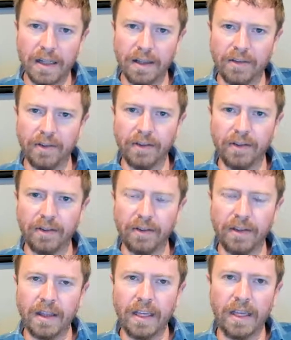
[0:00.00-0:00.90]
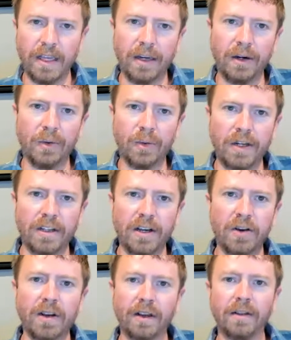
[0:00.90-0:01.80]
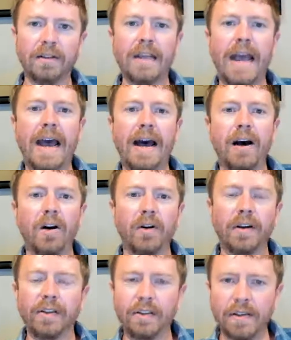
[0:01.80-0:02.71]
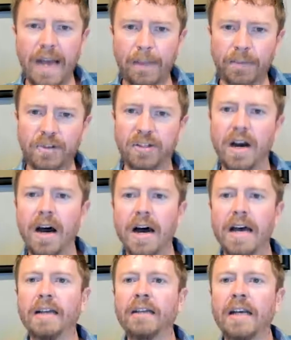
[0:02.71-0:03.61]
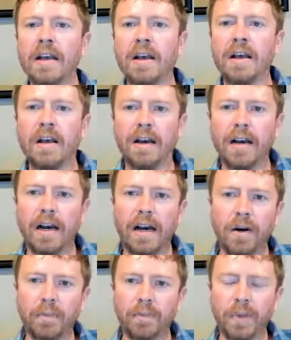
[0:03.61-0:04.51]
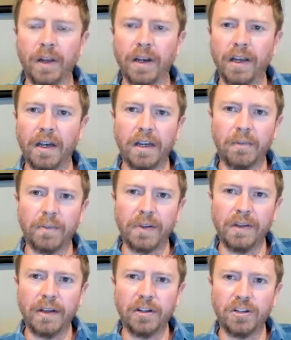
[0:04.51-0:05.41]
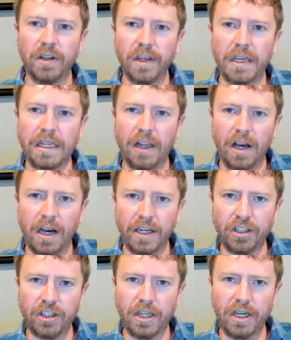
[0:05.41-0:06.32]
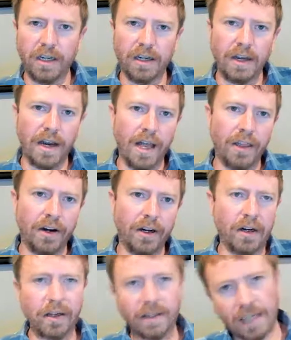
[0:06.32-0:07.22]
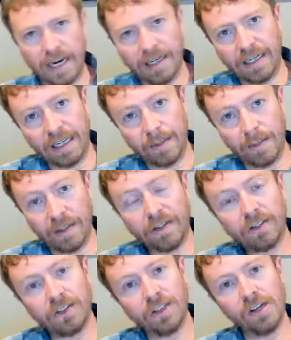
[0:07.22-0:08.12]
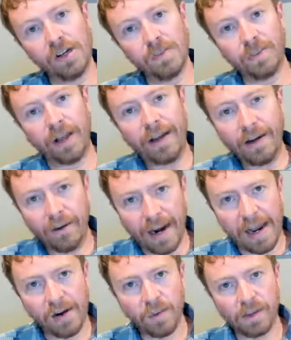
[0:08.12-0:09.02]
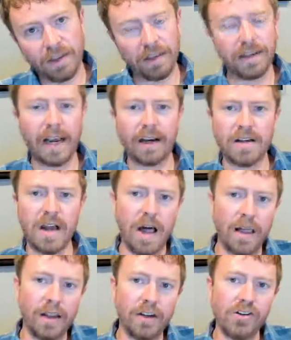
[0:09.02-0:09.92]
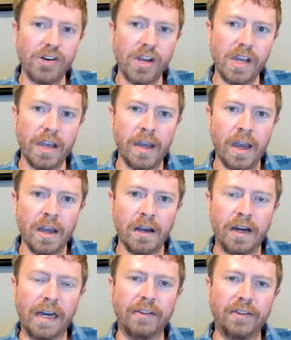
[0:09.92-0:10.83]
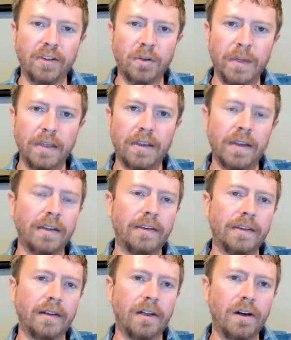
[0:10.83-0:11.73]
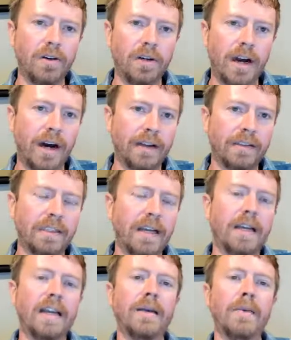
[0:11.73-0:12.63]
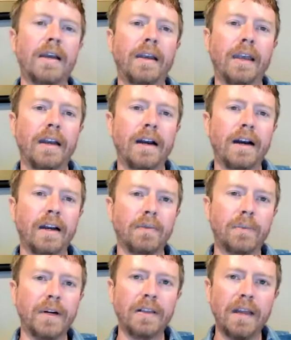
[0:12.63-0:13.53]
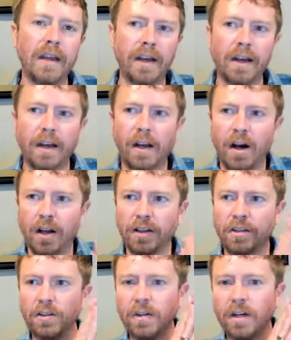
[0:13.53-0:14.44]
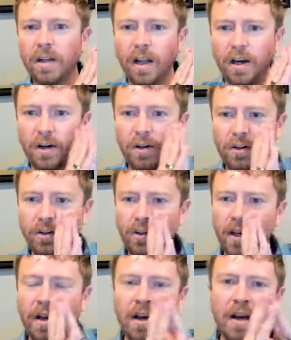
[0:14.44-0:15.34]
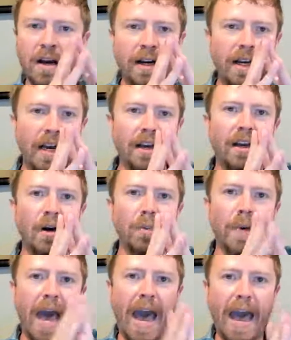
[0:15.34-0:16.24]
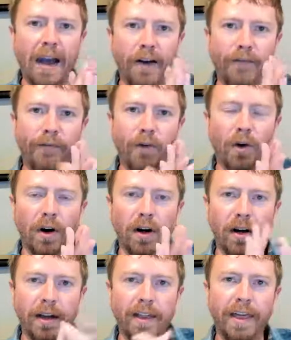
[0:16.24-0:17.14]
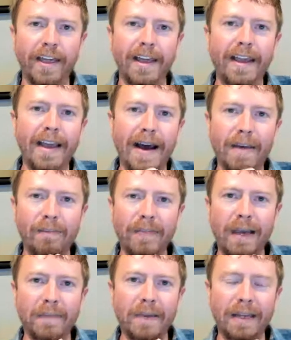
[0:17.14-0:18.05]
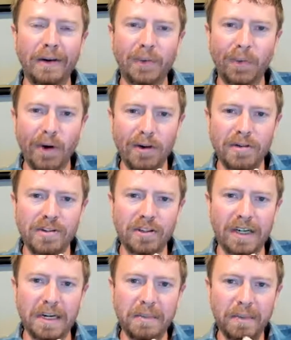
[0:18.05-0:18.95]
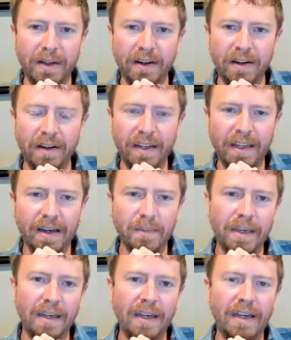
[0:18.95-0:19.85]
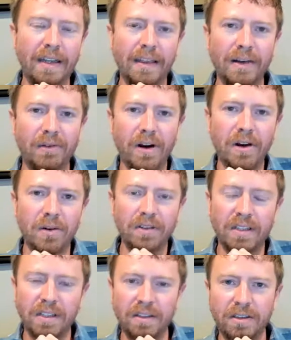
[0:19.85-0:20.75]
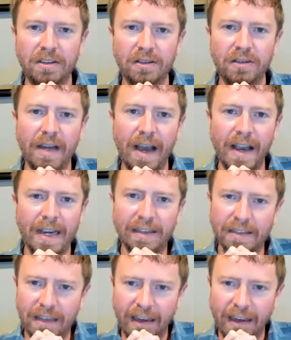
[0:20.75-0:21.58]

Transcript: This is the REtoken DAO snapshot, looking at potentially launching other dynamics to play around with the technology, assuming that it's a low-cost dynamic. And I'm going to bring the call to a close. Got to go pack for the upcoming road trip. Literally going to be hitting the road tonight.